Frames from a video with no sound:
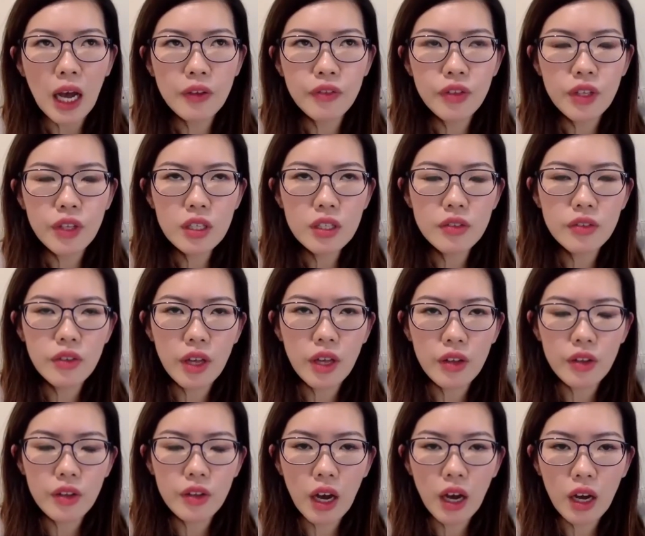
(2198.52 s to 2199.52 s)
I think
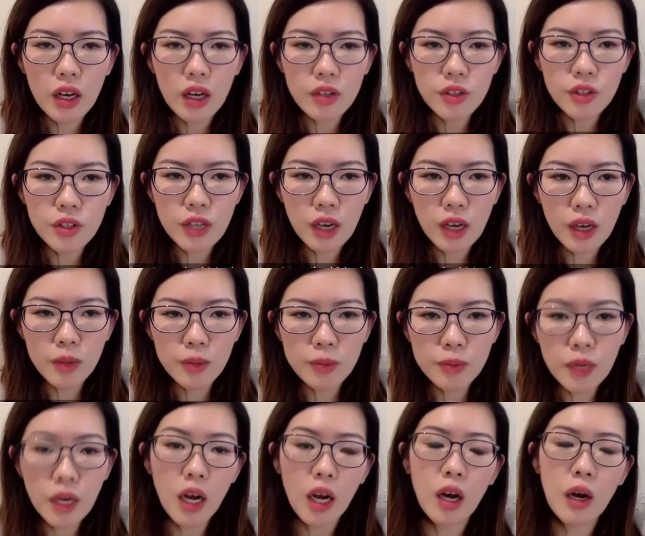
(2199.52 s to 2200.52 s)
that
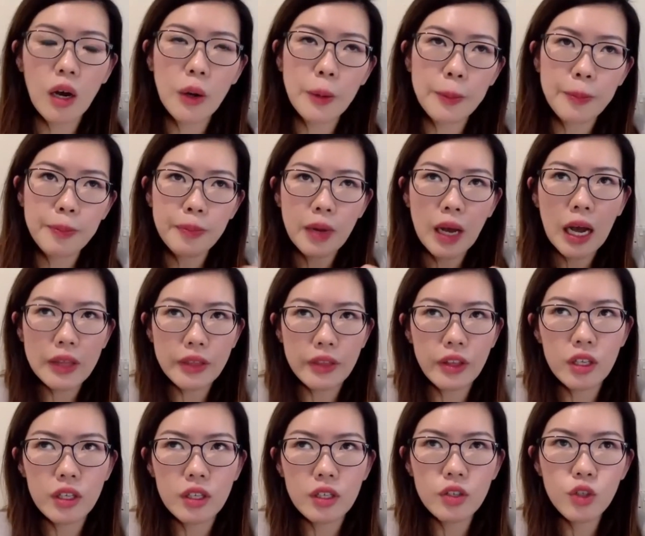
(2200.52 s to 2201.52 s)
some
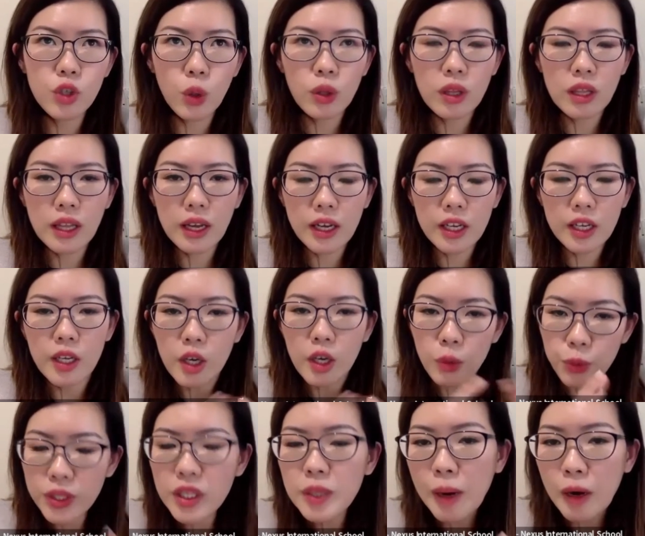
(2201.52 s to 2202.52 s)
articles online,
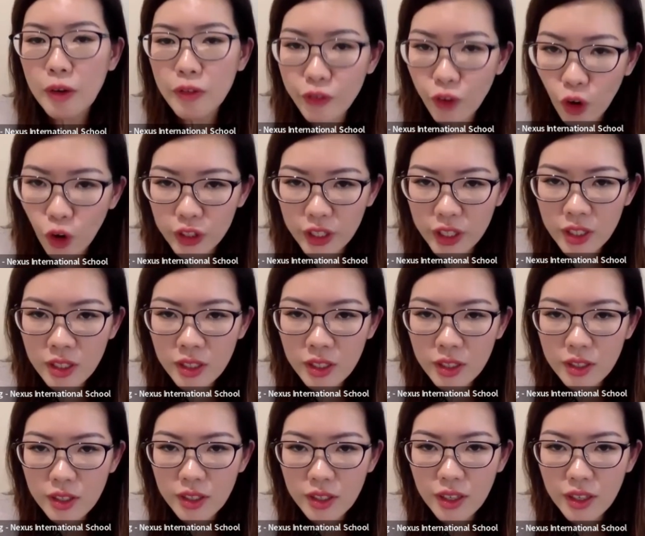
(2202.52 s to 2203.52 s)
read about fawning,
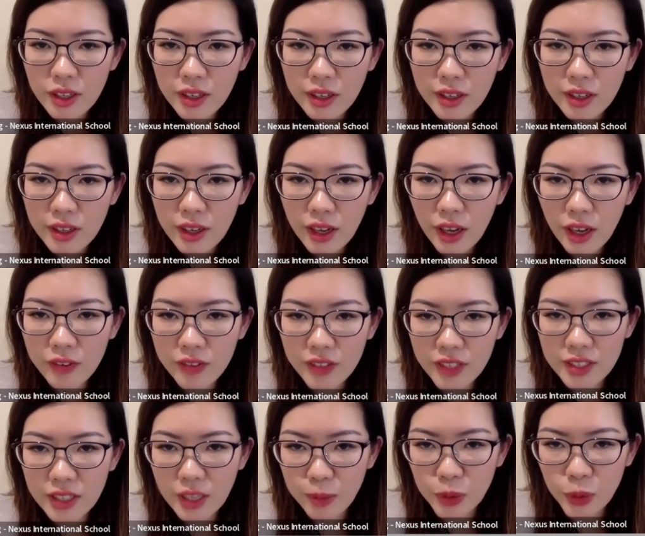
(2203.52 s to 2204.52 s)

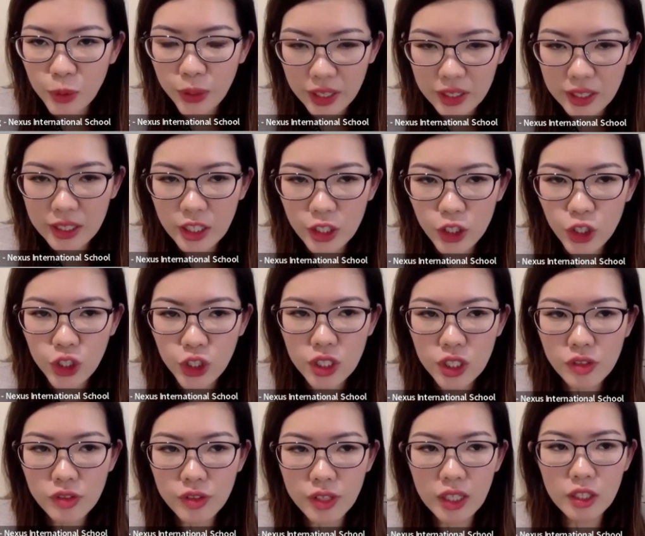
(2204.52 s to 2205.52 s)

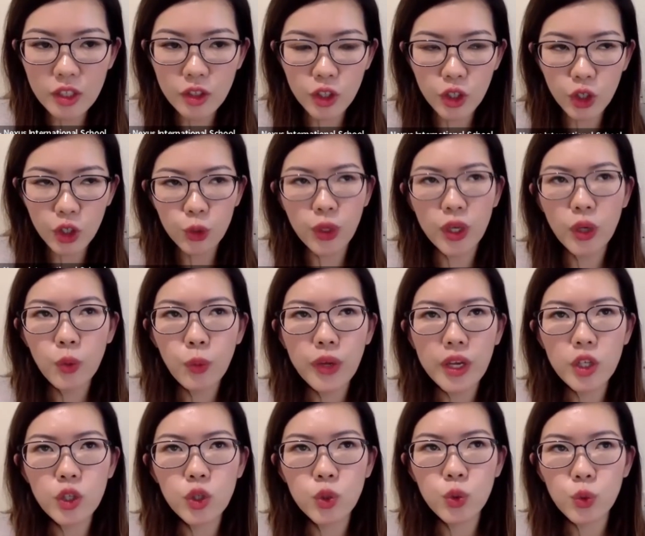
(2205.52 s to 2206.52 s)
Fawning. That is a great
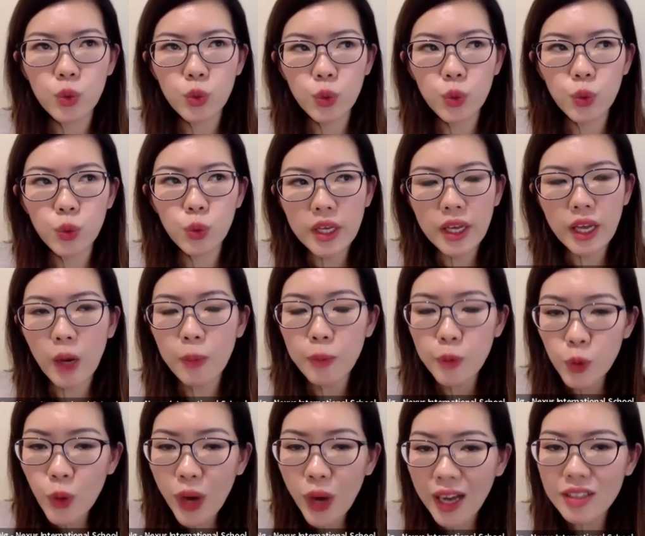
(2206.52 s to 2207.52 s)
way to help
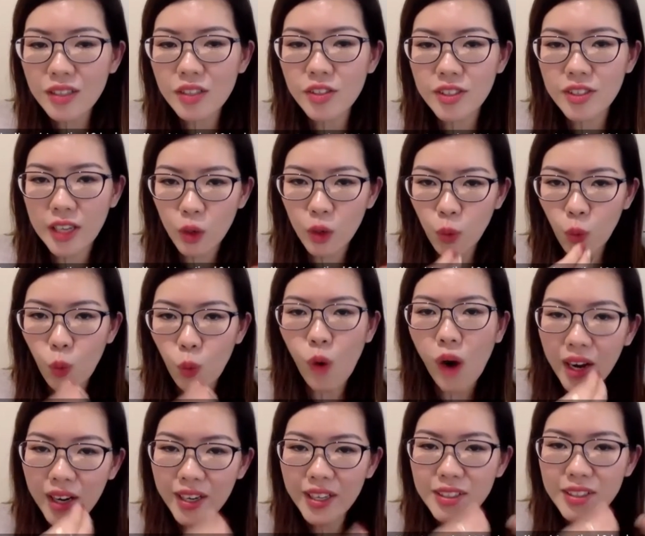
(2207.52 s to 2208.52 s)
you understand
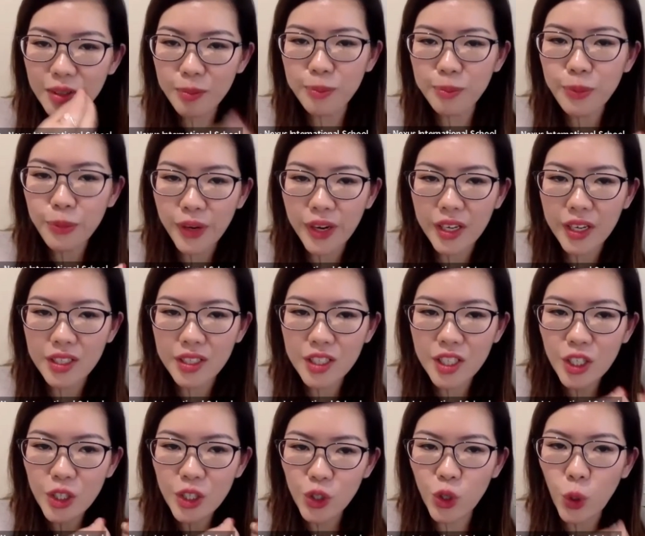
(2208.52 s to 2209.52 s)
why the brain
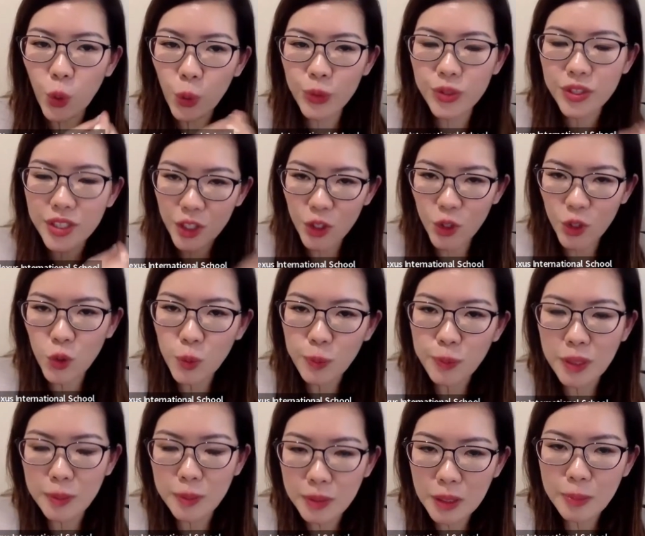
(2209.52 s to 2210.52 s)
goes into
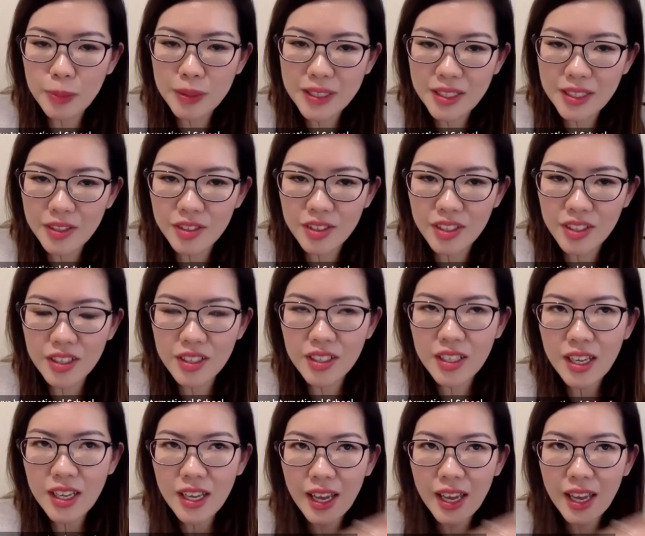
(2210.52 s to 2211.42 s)
people pleasing